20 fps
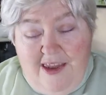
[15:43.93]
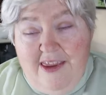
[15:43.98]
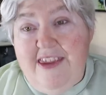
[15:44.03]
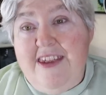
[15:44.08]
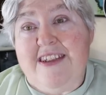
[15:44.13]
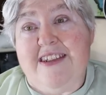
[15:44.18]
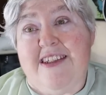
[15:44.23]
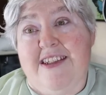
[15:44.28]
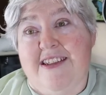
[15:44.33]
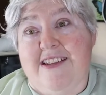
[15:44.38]

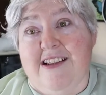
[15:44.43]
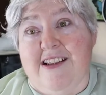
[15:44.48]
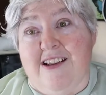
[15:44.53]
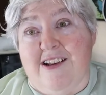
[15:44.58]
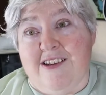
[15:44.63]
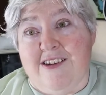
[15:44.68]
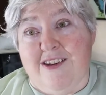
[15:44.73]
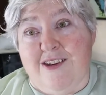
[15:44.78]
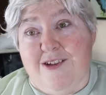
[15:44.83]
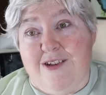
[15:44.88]
This is
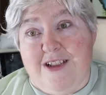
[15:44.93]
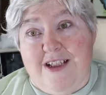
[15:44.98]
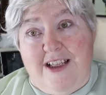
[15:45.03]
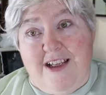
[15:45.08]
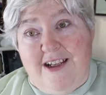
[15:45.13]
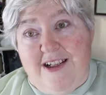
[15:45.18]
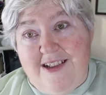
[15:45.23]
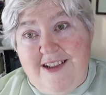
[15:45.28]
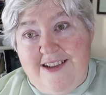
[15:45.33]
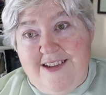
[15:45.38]
along those
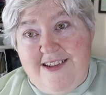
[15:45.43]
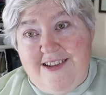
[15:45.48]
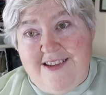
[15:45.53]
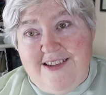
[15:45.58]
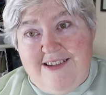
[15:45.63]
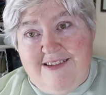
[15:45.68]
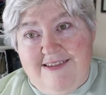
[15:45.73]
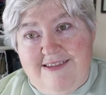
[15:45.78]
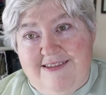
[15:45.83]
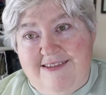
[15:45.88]

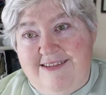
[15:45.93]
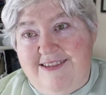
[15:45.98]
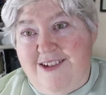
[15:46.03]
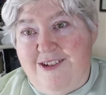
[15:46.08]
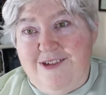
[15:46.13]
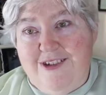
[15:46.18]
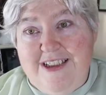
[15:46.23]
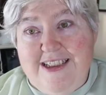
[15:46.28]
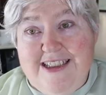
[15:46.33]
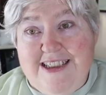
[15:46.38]
lines,
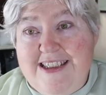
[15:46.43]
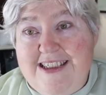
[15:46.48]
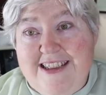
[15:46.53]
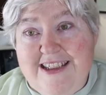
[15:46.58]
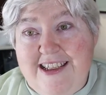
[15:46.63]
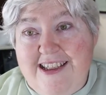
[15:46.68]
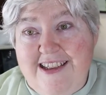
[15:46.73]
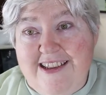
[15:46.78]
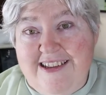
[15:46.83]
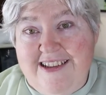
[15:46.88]
only it's
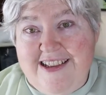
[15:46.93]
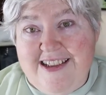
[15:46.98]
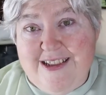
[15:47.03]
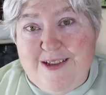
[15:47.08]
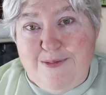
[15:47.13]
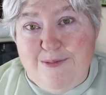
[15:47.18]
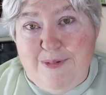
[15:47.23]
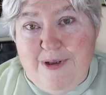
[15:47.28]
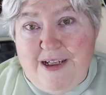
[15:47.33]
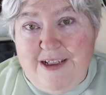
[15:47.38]
not a
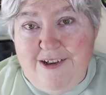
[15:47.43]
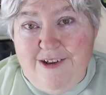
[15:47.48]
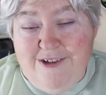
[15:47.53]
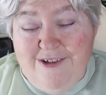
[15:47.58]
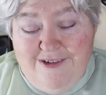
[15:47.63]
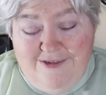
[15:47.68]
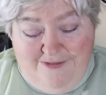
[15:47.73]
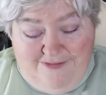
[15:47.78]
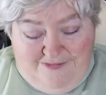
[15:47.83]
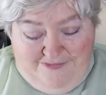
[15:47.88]

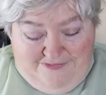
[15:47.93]
spider.